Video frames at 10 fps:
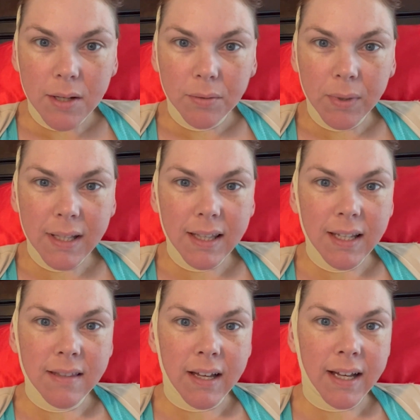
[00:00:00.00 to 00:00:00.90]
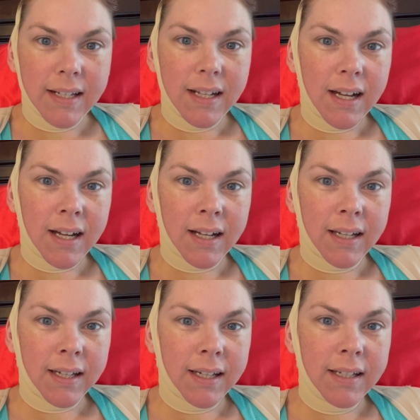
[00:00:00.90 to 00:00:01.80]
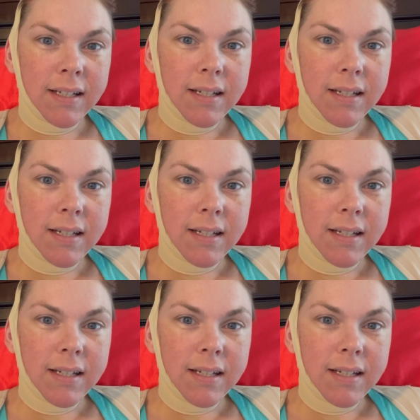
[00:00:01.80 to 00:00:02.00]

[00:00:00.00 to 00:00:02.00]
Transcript: one thing that I